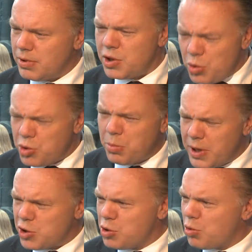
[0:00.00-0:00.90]
which also
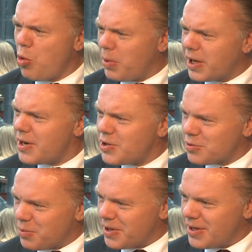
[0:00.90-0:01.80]
brings new
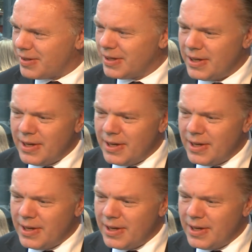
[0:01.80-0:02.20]
complications with it.